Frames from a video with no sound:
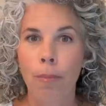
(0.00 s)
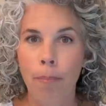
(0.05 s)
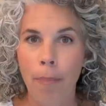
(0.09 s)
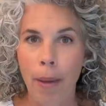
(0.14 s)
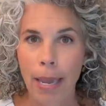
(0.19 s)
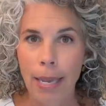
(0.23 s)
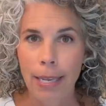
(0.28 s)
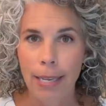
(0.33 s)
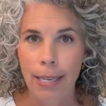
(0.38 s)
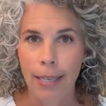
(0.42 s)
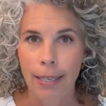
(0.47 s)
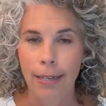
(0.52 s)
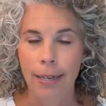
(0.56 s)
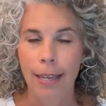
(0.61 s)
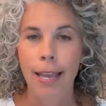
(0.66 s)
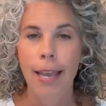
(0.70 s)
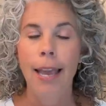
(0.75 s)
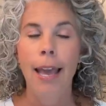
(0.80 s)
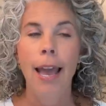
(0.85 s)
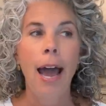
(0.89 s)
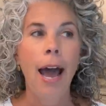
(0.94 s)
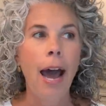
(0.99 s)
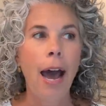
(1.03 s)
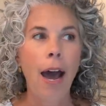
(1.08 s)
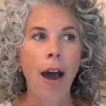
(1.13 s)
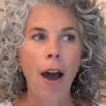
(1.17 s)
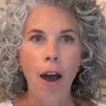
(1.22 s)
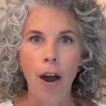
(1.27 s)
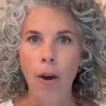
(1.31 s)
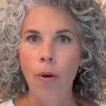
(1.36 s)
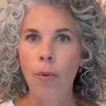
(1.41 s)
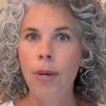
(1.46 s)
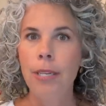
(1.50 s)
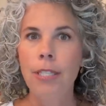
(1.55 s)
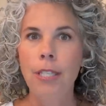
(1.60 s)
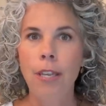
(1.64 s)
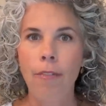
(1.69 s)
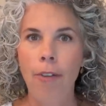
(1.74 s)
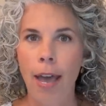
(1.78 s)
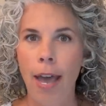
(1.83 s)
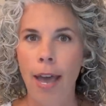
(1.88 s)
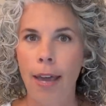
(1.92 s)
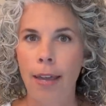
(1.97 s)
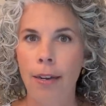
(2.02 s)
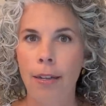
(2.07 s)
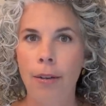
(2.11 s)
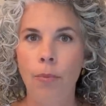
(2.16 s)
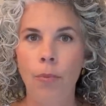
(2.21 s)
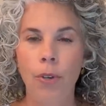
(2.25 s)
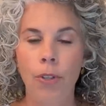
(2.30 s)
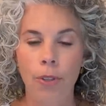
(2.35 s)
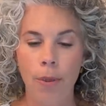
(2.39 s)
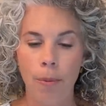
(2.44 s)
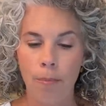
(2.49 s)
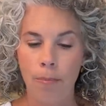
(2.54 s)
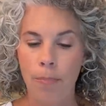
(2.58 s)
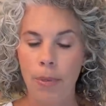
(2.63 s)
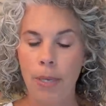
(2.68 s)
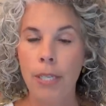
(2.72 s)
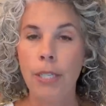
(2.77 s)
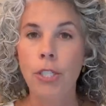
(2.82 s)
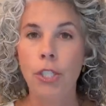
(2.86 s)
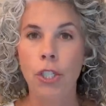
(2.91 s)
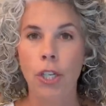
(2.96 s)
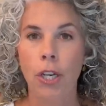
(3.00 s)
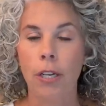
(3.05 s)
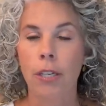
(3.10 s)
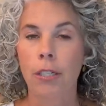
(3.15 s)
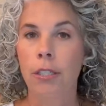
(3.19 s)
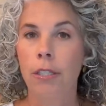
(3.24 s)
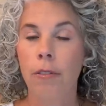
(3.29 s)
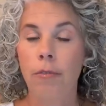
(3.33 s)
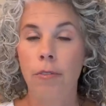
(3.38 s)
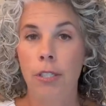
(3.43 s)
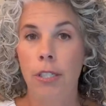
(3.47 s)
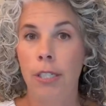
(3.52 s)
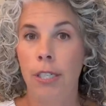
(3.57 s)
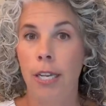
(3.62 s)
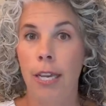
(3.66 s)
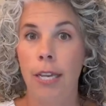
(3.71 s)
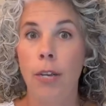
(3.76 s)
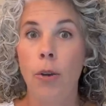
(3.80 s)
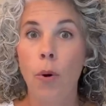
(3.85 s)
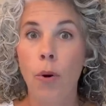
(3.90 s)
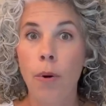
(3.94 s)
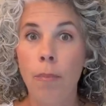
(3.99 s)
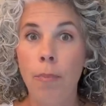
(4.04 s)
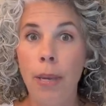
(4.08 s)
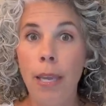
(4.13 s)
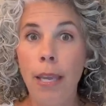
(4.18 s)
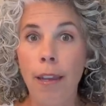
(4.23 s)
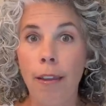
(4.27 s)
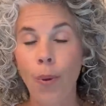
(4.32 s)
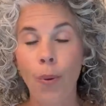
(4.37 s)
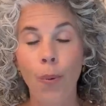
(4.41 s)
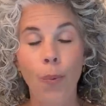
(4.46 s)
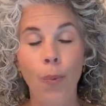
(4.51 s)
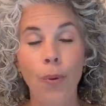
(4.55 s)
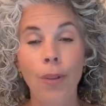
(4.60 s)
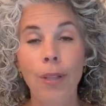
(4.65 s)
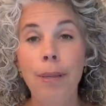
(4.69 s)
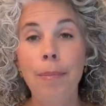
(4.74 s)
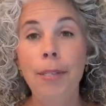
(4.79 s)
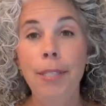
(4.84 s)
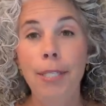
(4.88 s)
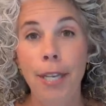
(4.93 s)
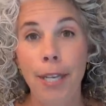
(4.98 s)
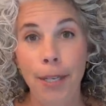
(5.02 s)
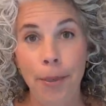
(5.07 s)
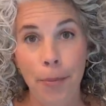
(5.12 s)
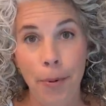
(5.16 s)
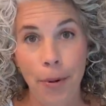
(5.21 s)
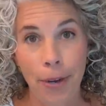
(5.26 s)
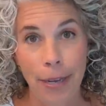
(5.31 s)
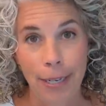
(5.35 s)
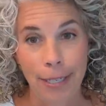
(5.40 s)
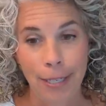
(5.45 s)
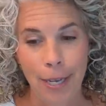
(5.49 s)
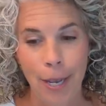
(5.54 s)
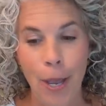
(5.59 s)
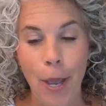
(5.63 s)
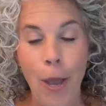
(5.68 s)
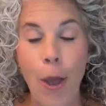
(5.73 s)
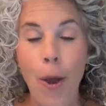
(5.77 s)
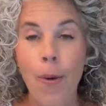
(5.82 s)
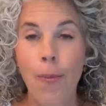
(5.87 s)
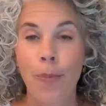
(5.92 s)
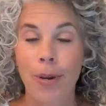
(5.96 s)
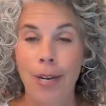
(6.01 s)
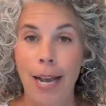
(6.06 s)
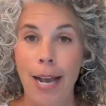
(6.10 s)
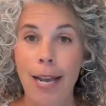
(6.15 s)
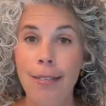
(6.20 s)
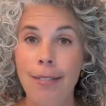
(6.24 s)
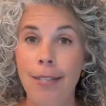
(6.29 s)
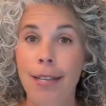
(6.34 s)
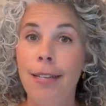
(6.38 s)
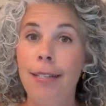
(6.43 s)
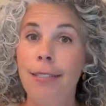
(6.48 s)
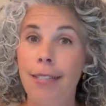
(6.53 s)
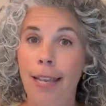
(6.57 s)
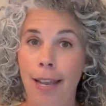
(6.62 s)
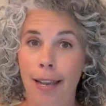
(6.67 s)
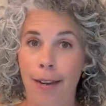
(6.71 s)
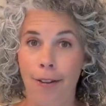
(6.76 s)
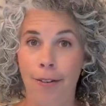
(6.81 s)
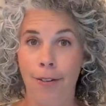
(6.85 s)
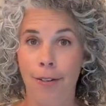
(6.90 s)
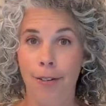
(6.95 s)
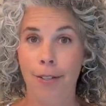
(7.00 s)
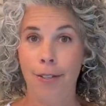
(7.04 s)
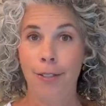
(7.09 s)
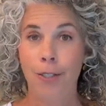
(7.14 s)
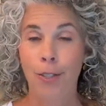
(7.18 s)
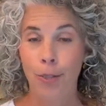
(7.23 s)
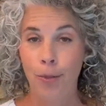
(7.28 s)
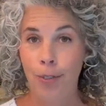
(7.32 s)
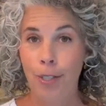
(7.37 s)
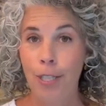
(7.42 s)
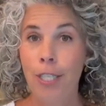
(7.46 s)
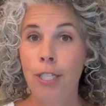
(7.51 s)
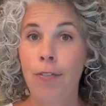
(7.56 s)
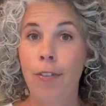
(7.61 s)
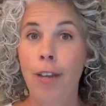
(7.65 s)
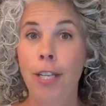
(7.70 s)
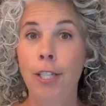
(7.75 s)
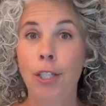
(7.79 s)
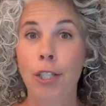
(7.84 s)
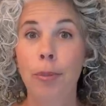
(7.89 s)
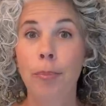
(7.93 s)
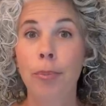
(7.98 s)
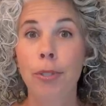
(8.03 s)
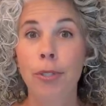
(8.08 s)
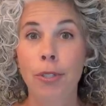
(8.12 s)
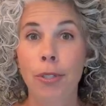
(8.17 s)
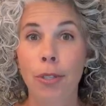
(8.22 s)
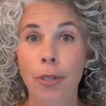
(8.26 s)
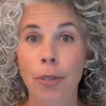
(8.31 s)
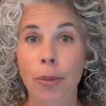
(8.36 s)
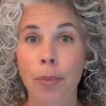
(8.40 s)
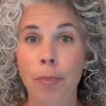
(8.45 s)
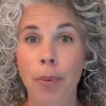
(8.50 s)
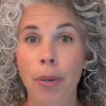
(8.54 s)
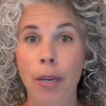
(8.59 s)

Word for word: bacon. I always have had it with big chunks of steak or beef. Well, let me tell you what, when I sat down to this vegetable soup,